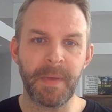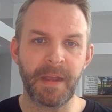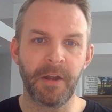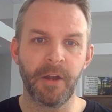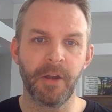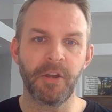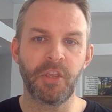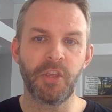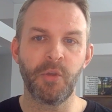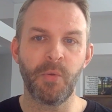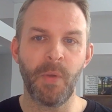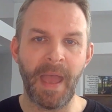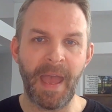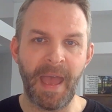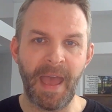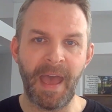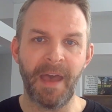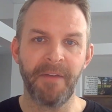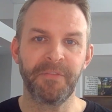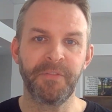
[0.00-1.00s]
better, you
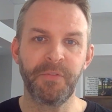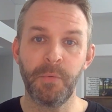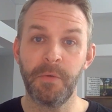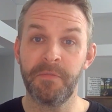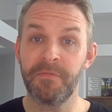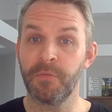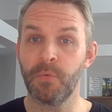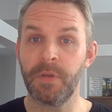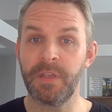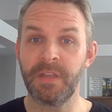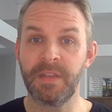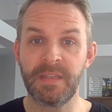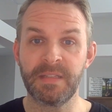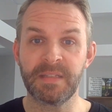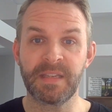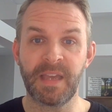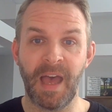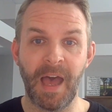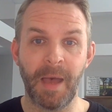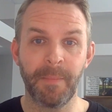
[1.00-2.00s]
have to avoid these
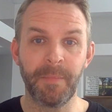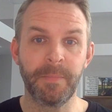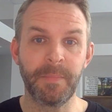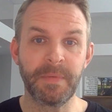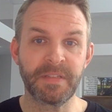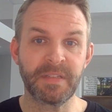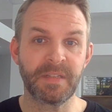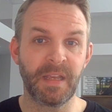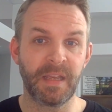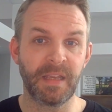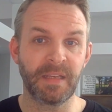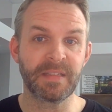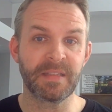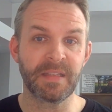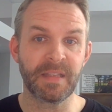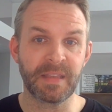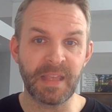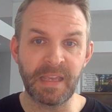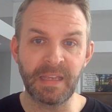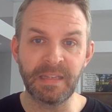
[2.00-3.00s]
common mistakes, the
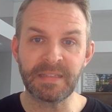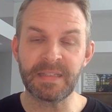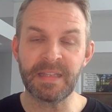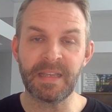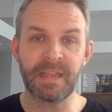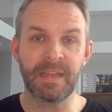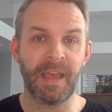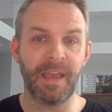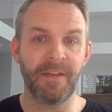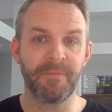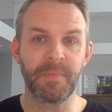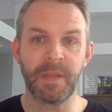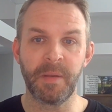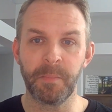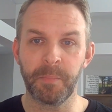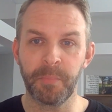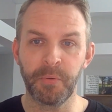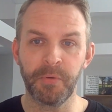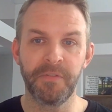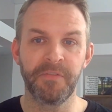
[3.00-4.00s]
things that have been
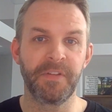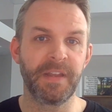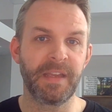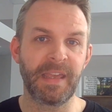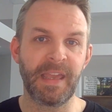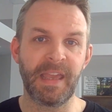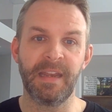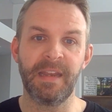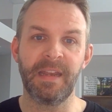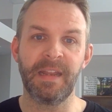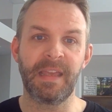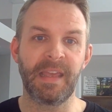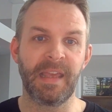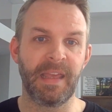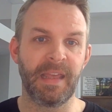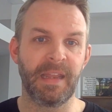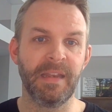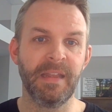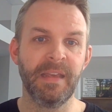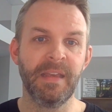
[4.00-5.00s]
proven again and
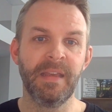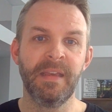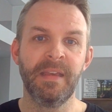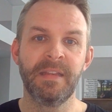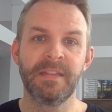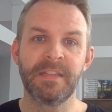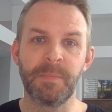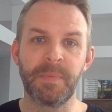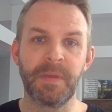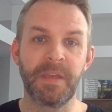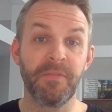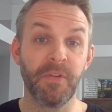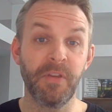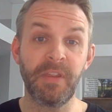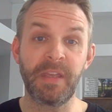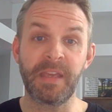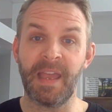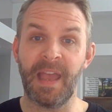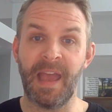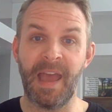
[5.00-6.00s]
again to be
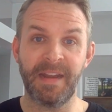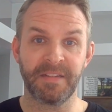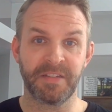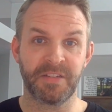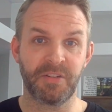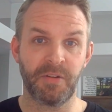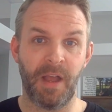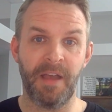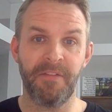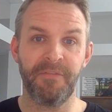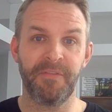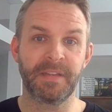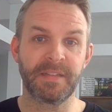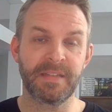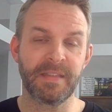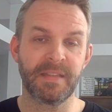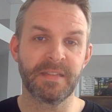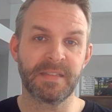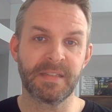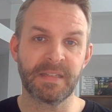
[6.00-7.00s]
really catastrophic
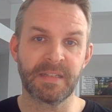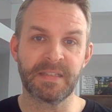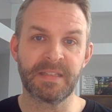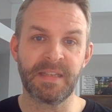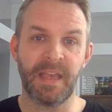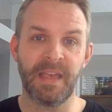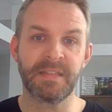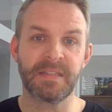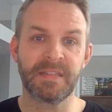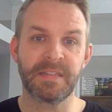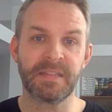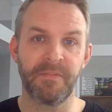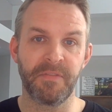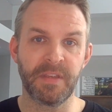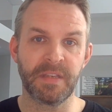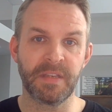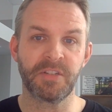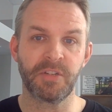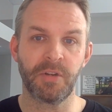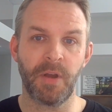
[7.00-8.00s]
to the success of
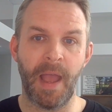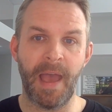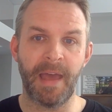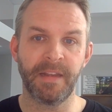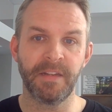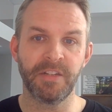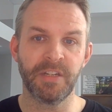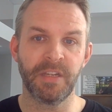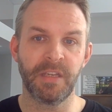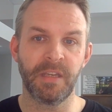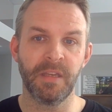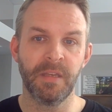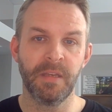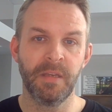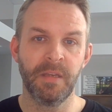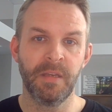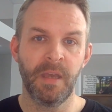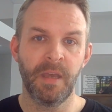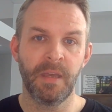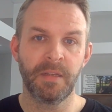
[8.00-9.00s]
this strategy.
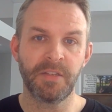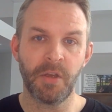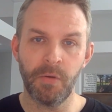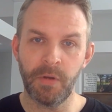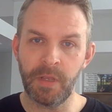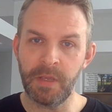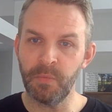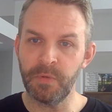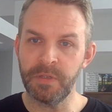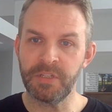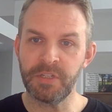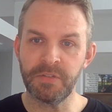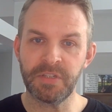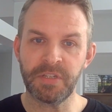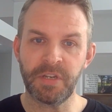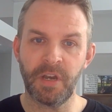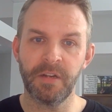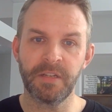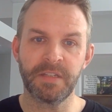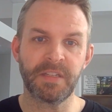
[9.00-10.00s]
Tony, would you
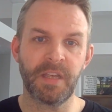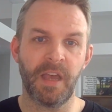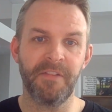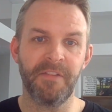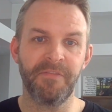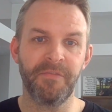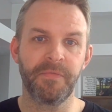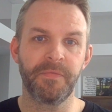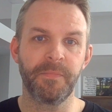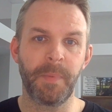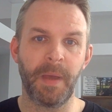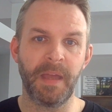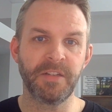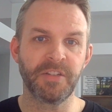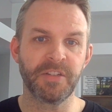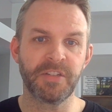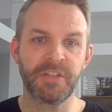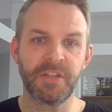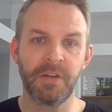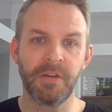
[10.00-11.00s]
start us off by
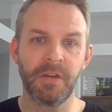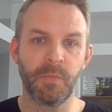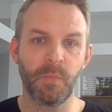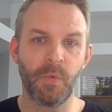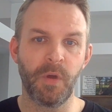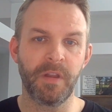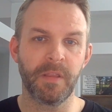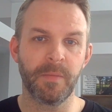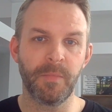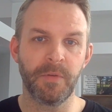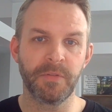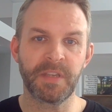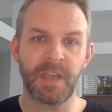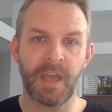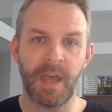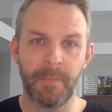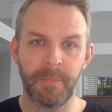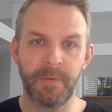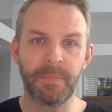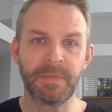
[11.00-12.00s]
just sharing one of the most
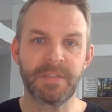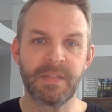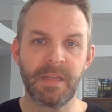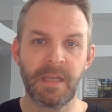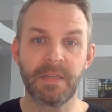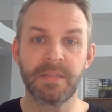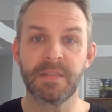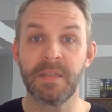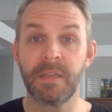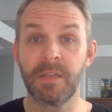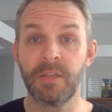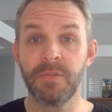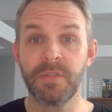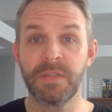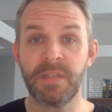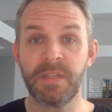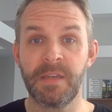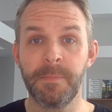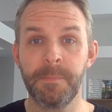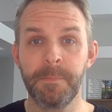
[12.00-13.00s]
common mistakes that you
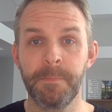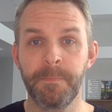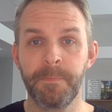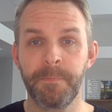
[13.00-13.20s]
see?